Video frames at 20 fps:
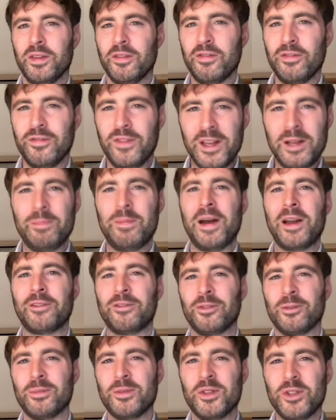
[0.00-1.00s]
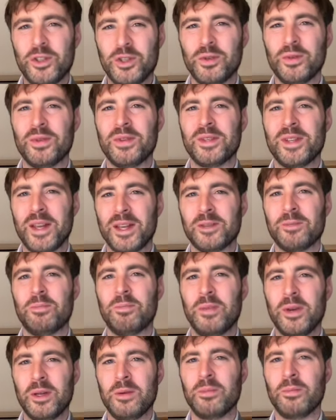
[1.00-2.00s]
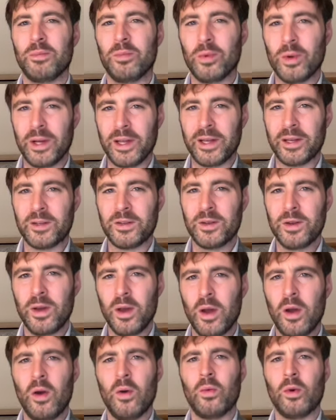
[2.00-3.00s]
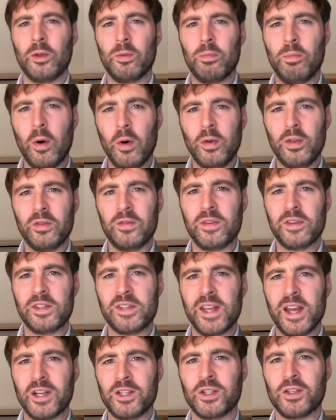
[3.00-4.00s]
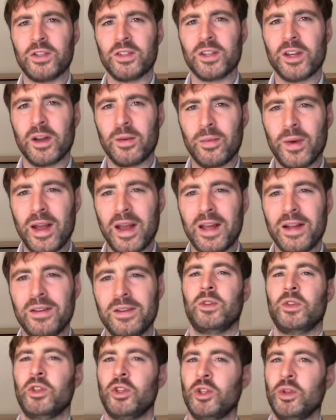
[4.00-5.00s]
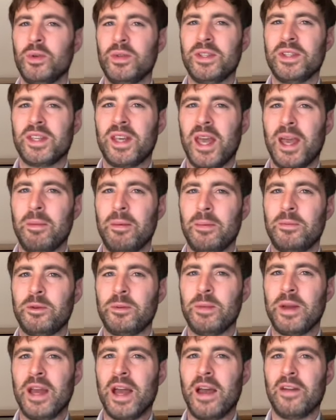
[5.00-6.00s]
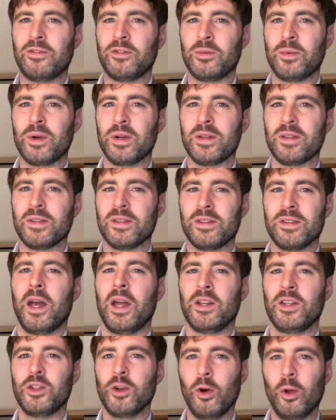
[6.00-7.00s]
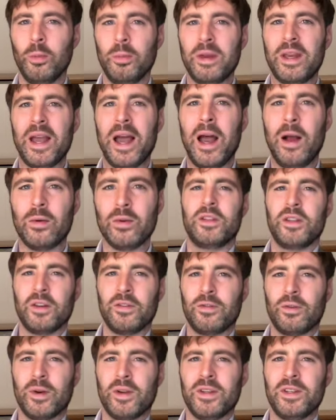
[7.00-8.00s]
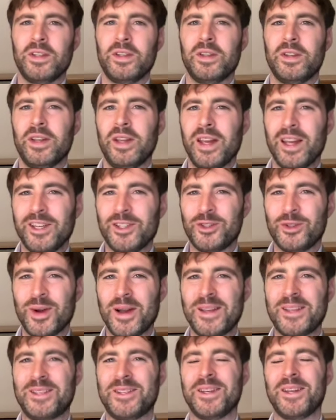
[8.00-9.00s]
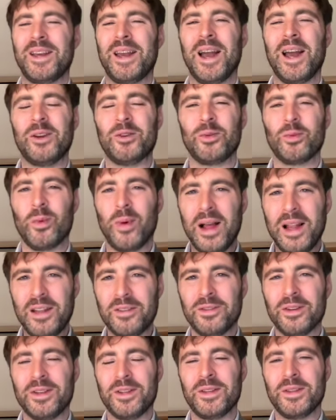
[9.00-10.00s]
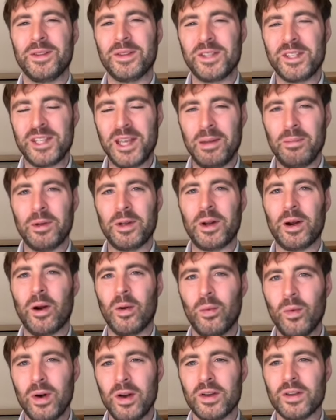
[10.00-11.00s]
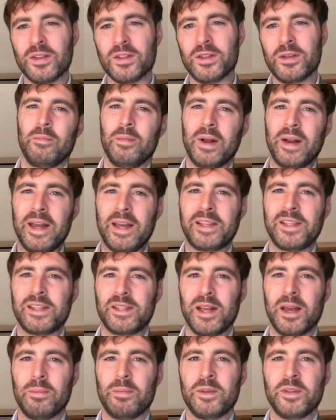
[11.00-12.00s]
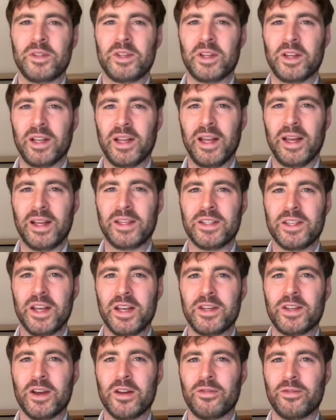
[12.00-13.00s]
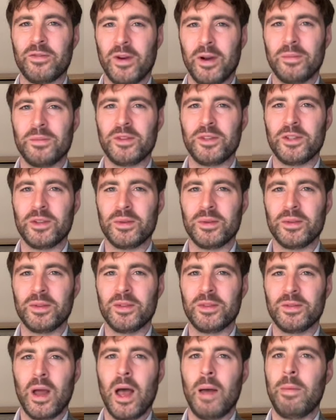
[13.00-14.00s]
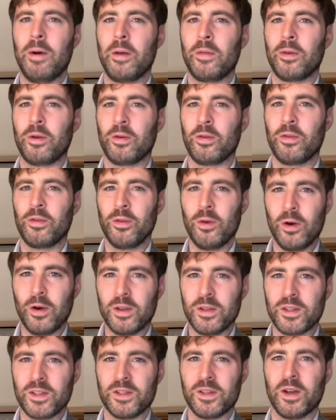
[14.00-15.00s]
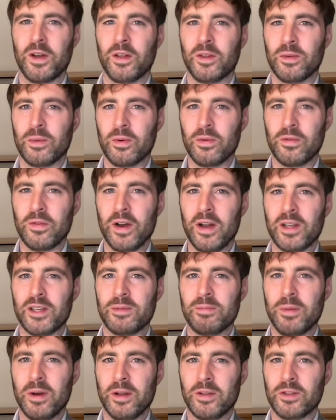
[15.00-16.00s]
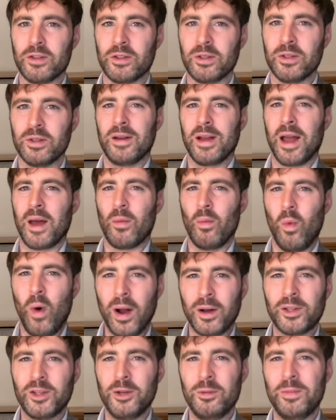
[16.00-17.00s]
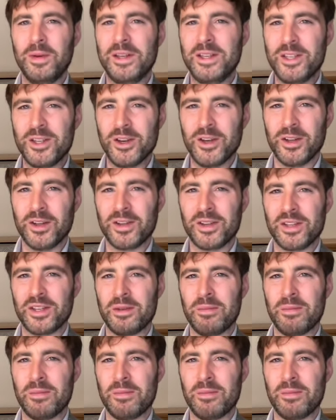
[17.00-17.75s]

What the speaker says: feedback from students has been brilliant. With both of the sessions I ran, students came up to me afterwards and told me how different, interesting, and relevant the seminar was. My next step is to collect data from students about their thoughts on the revised module and what could be done to